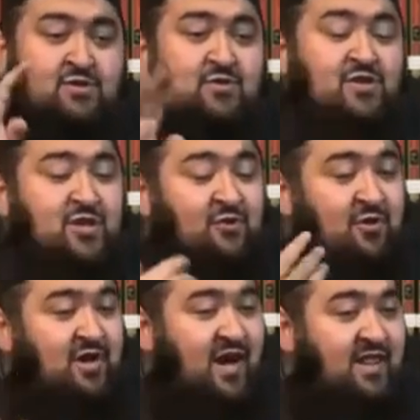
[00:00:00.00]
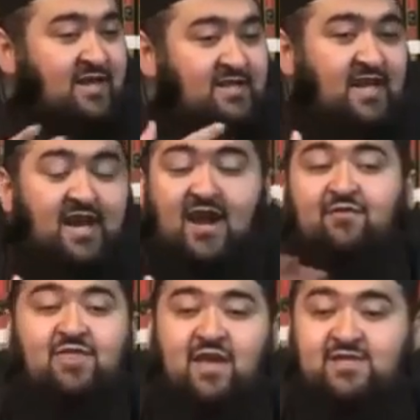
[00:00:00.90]
So the general guidelines is that
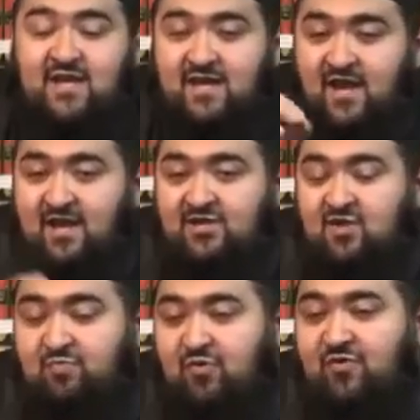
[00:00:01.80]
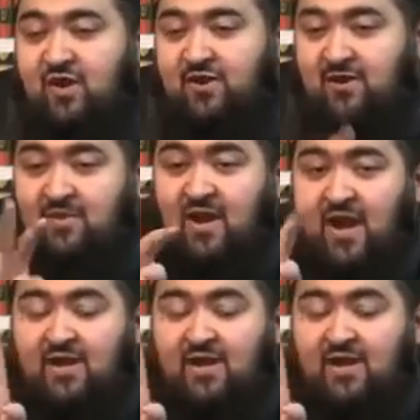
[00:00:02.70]
everything is halal until proven haram,